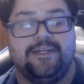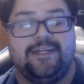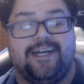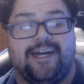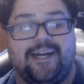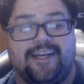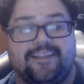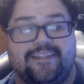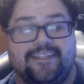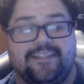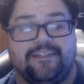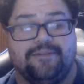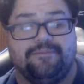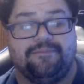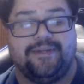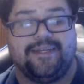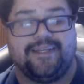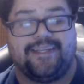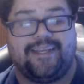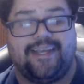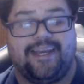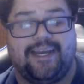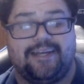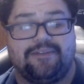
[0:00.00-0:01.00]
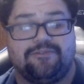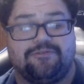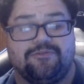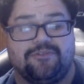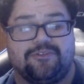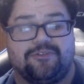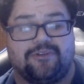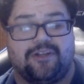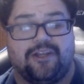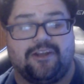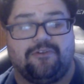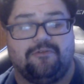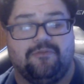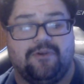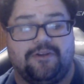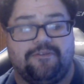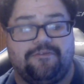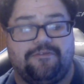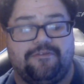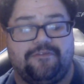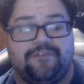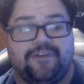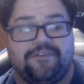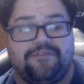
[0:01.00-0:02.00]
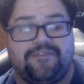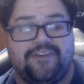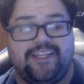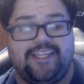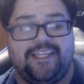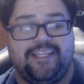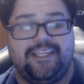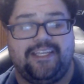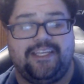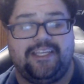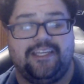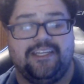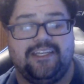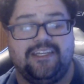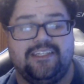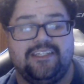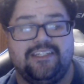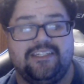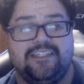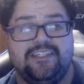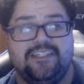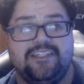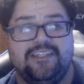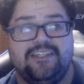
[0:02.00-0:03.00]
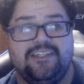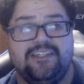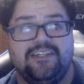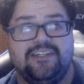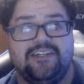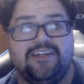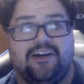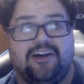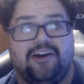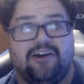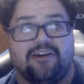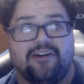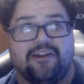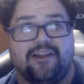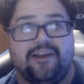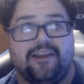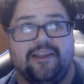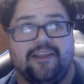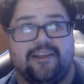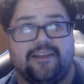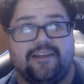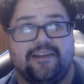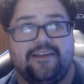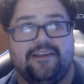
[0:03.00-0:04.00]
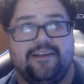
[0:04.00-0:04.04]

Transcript: I think the mid caps, which are like 150, are like